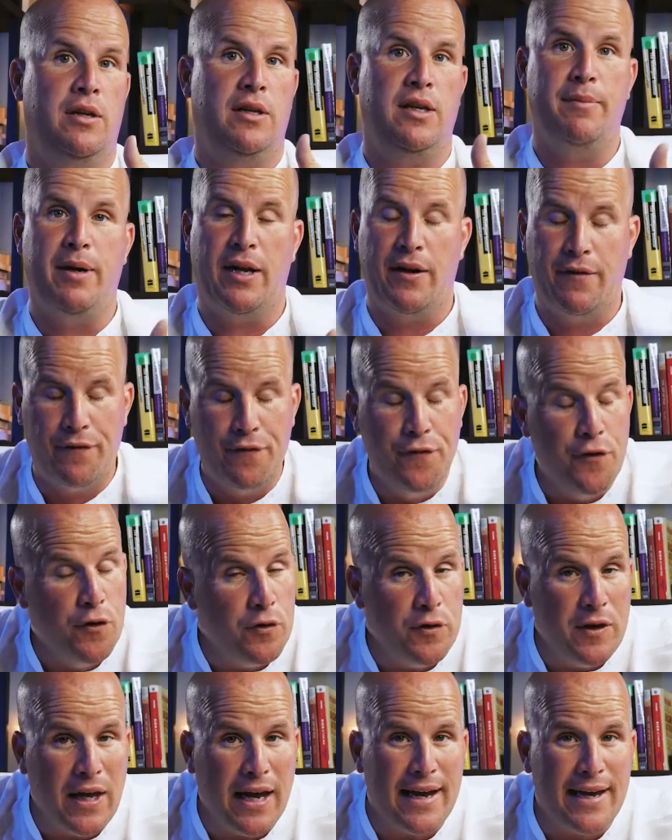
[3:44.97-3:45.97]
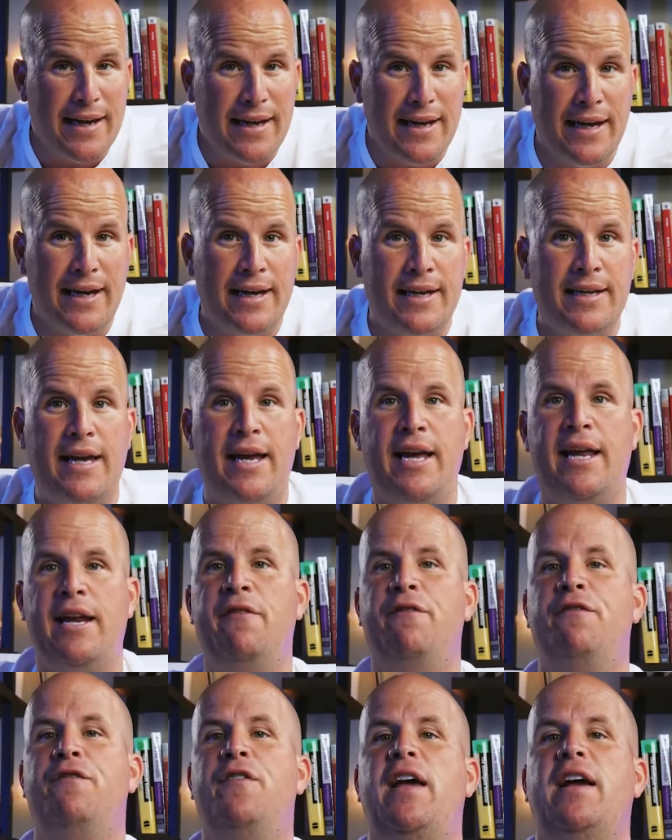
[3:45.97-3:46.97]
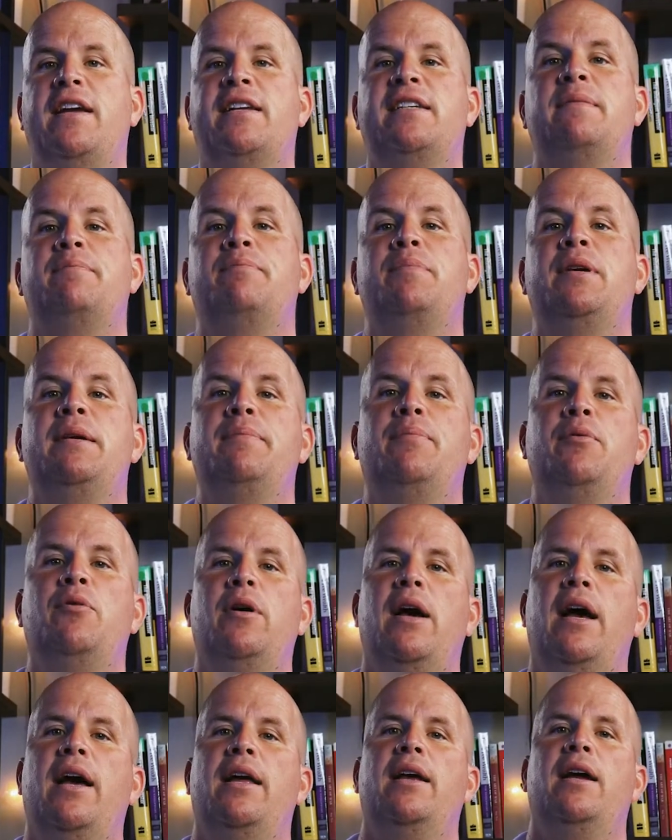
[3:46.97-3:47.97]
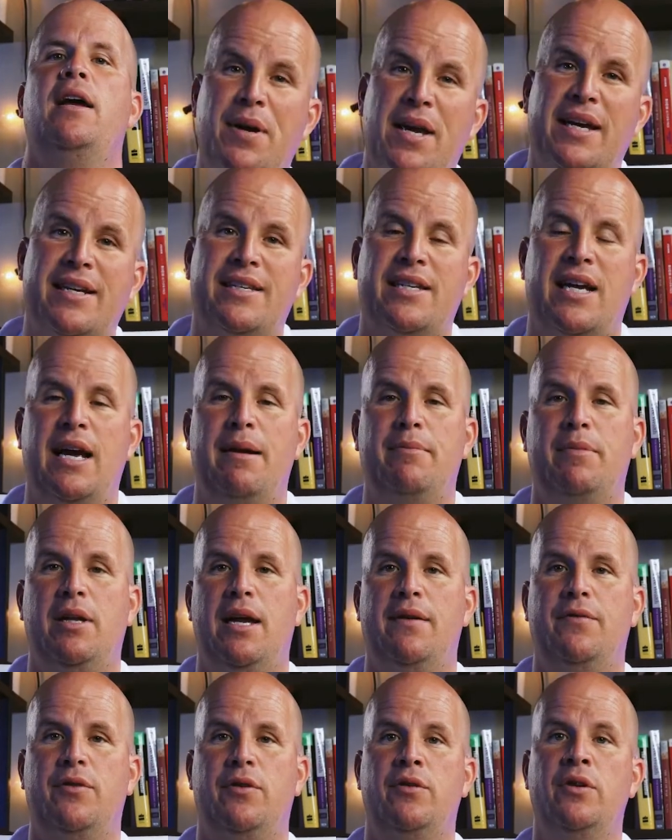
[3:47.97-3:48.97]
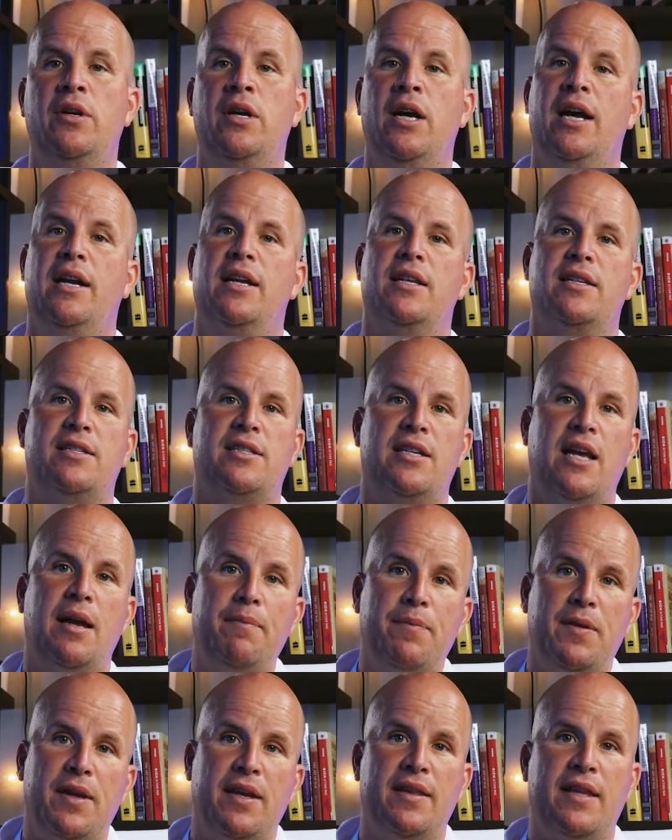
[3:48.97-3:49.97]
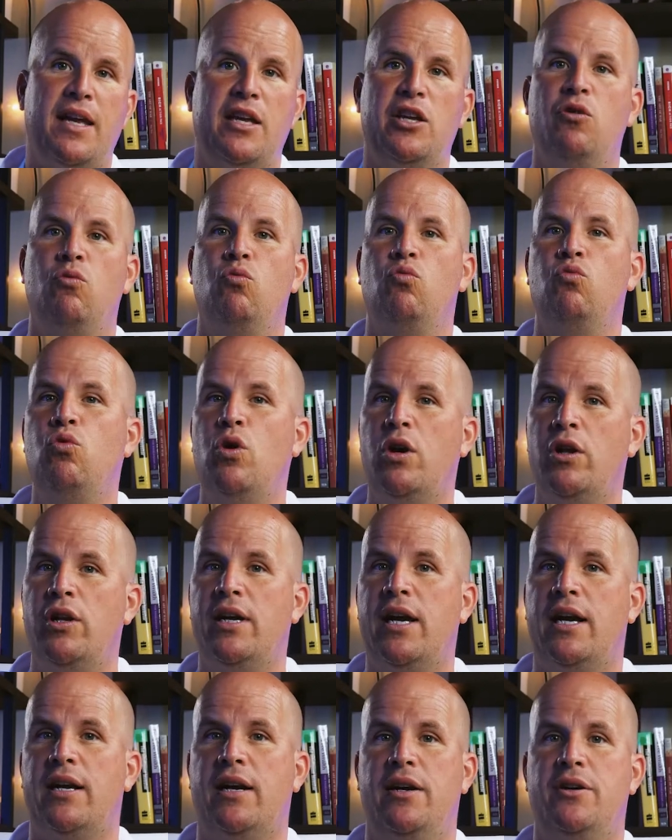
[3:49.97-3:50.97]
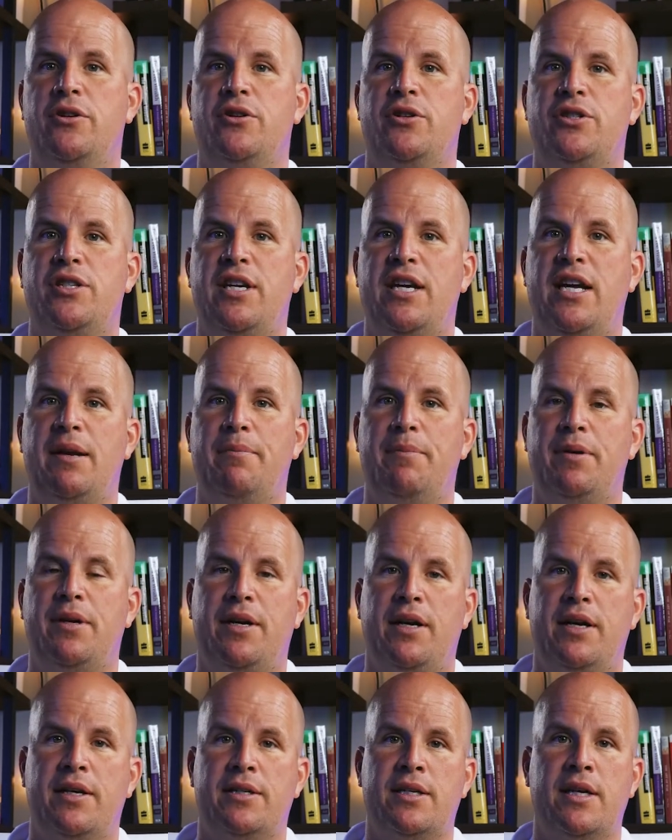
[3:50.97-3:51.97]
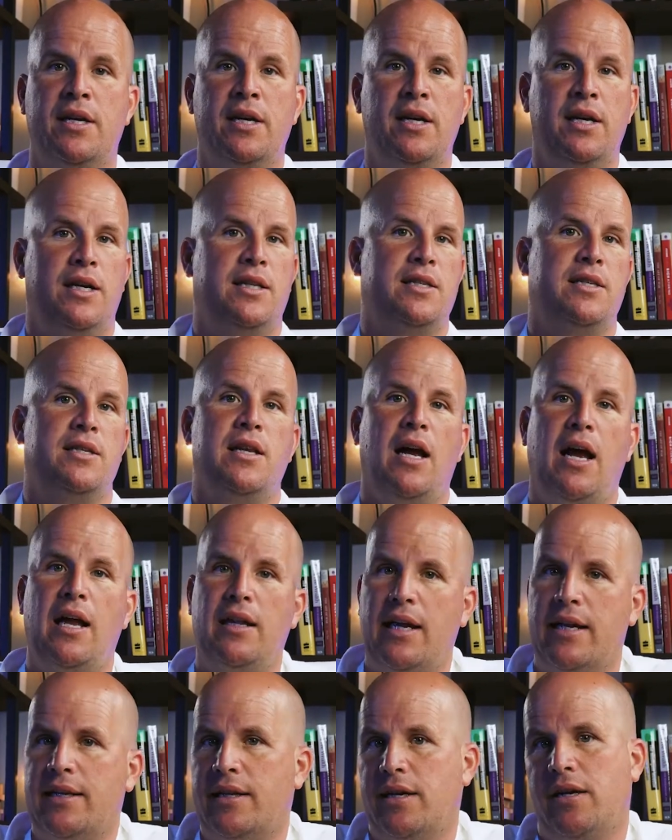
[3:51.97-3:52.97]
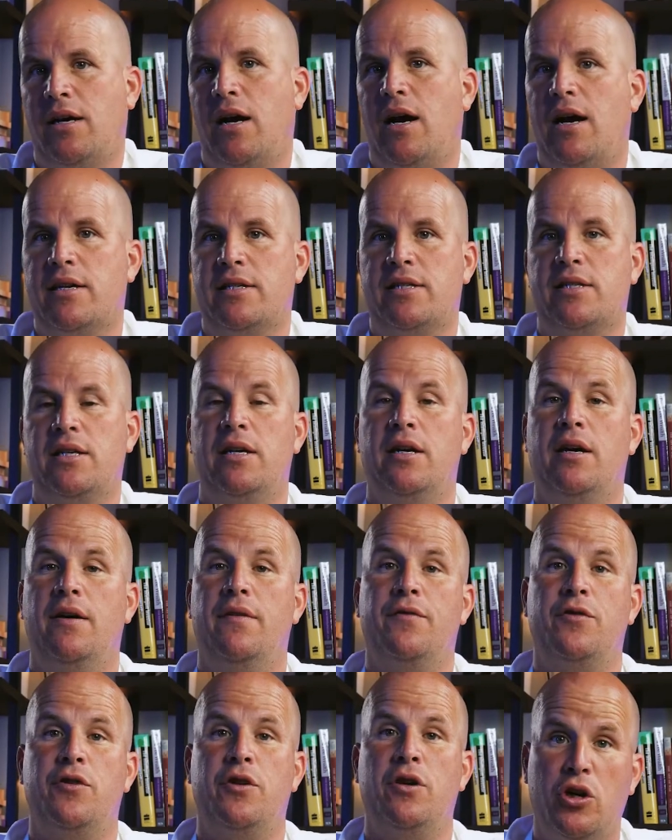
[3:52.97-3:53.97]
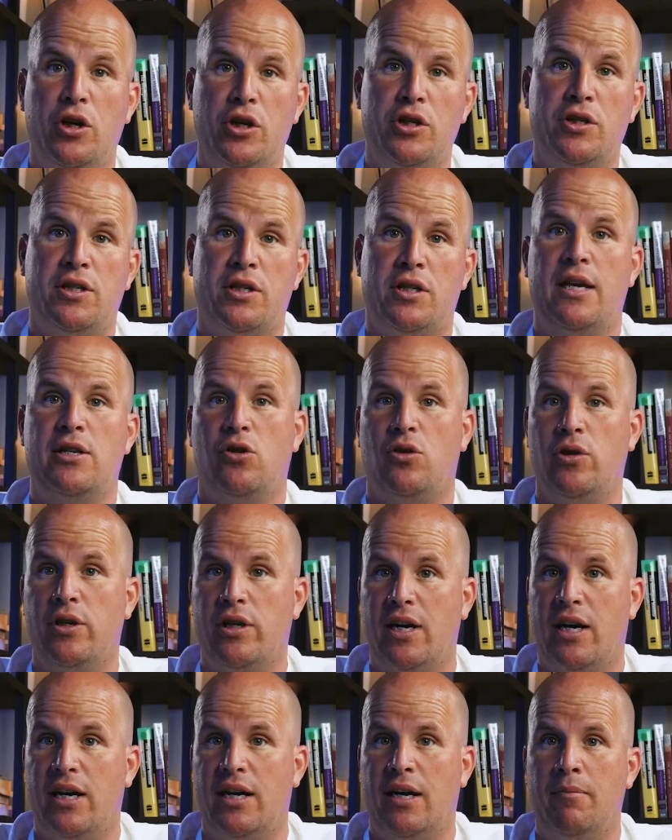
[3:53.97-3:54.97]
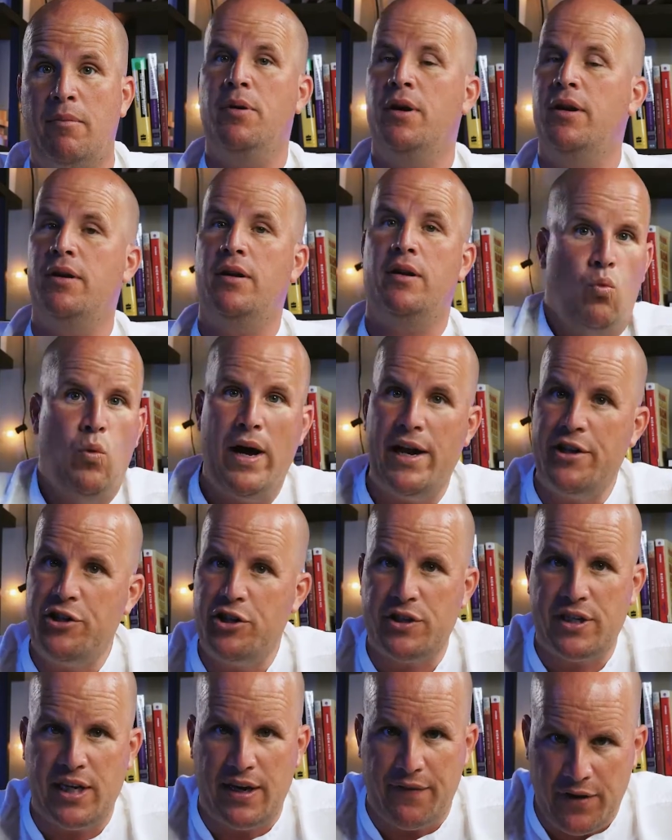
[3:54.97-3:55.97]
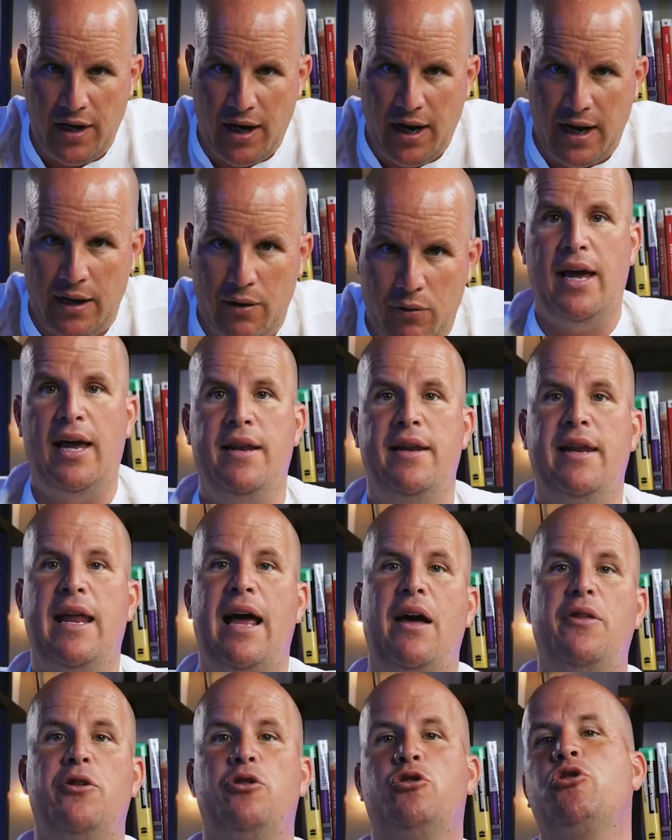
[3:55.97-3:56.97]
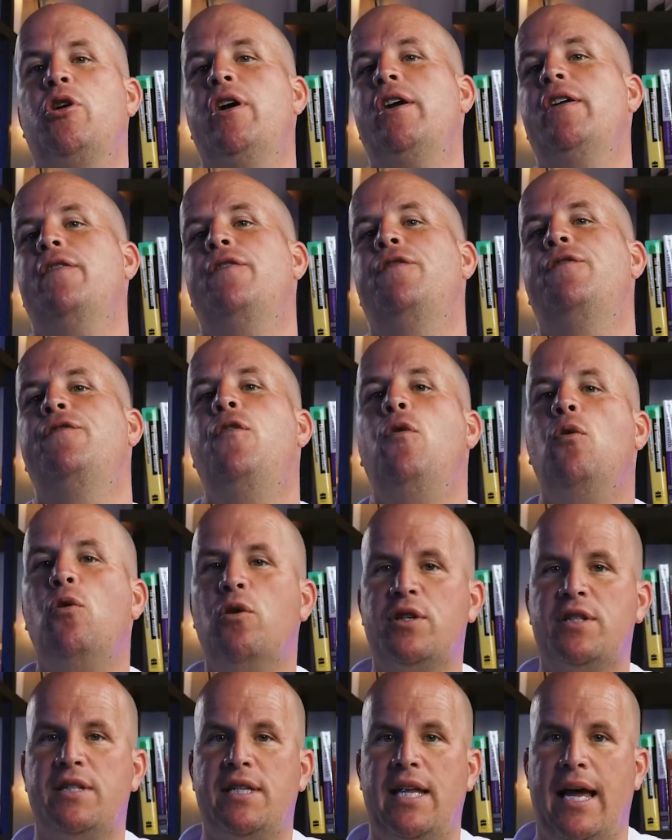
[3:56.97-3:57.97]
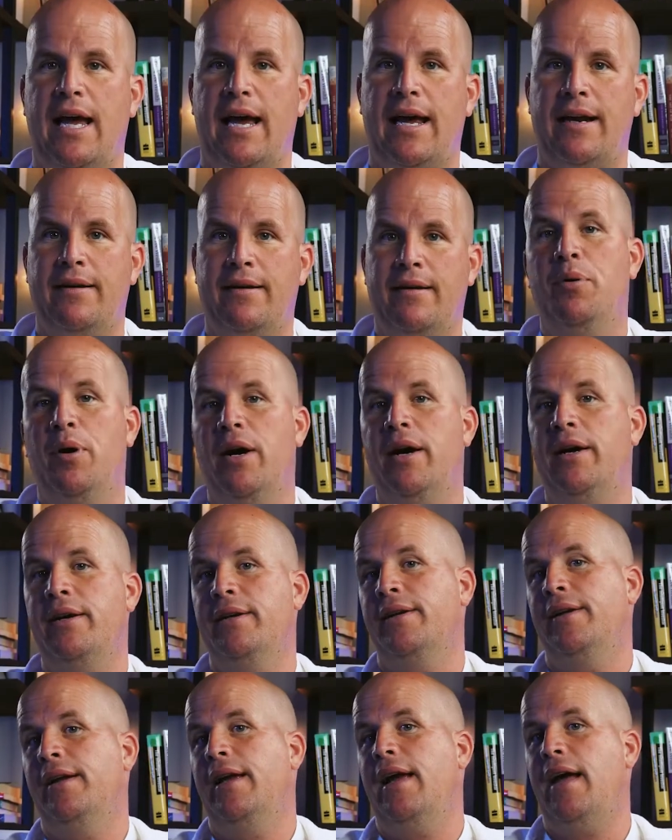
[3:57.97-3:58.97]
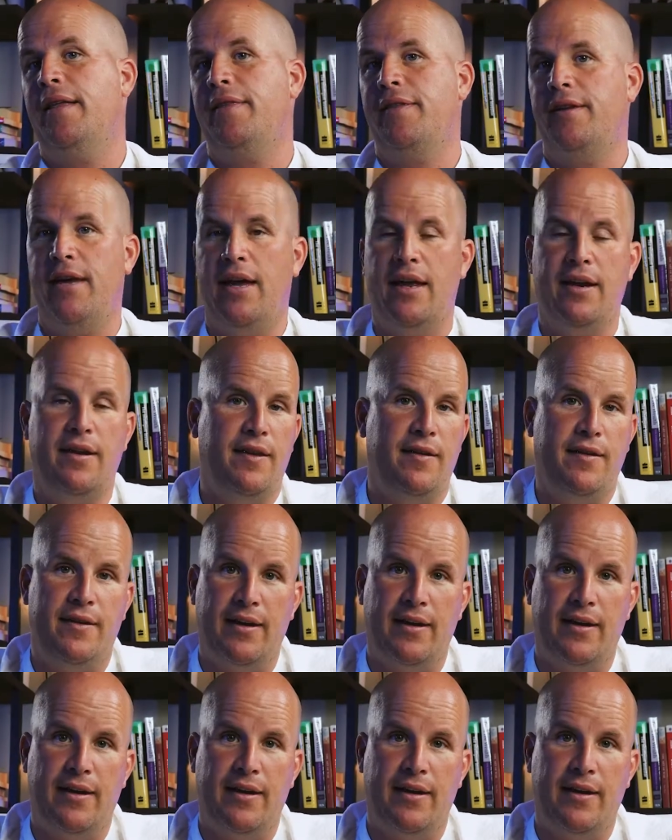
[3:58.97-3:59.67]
the amount of food they eat. It affects people at big time level. And it's something that you really gotta understand because it's not like the cost of goods has only gone up, but wages have not. And now they're trying to force that, but at the end of the